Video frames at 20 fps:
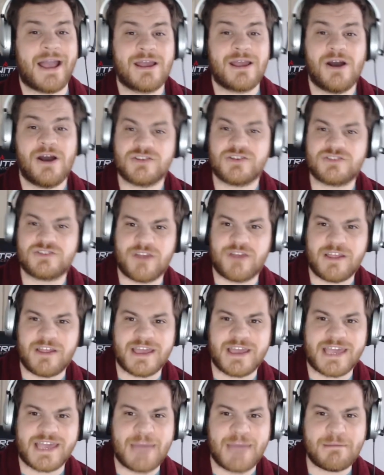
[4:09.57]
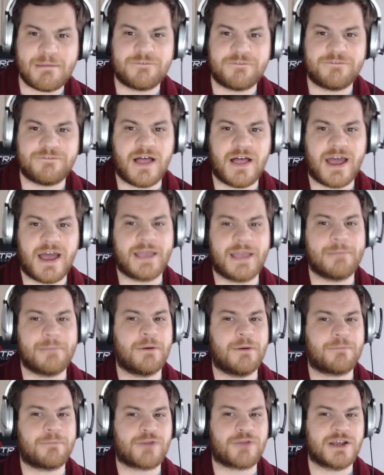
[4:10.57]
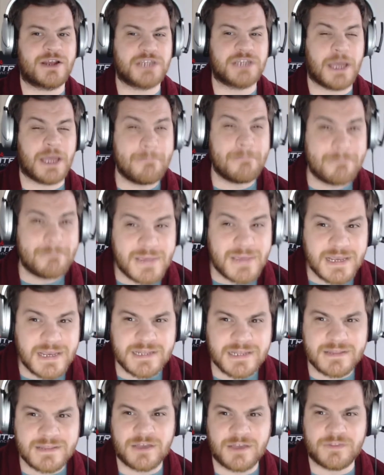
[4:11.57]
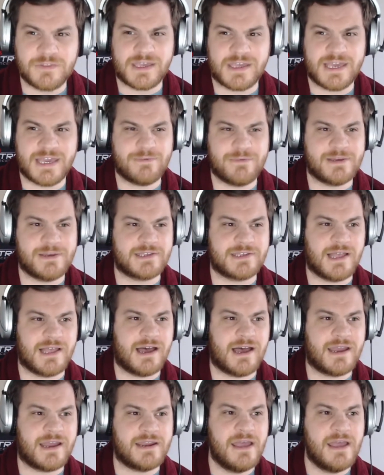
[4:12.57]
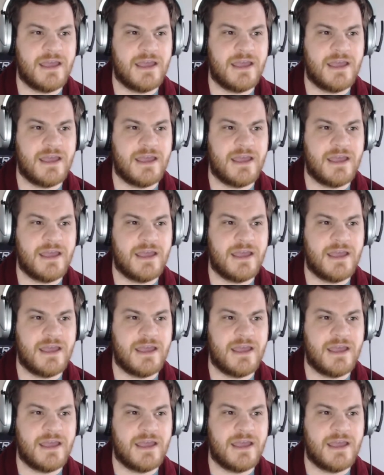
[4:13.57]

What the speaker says: Australia came out flying and put pressure immediately on the Kiwis' line,